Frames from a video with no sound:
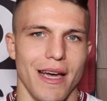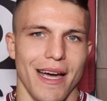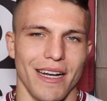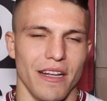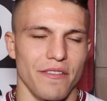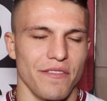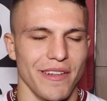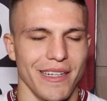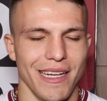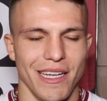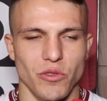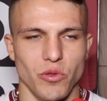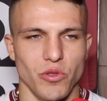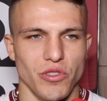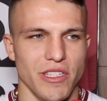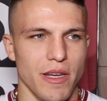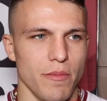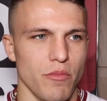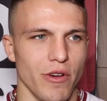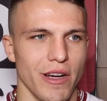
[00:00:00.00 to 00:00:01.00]
And I think that's what
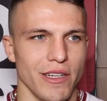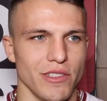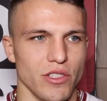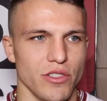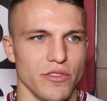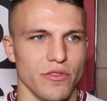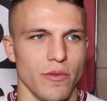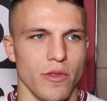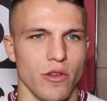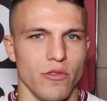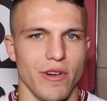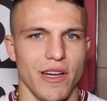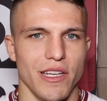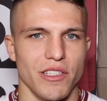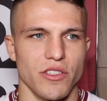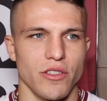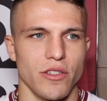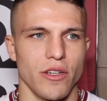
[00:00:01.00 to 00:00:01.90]
separates us from the rest.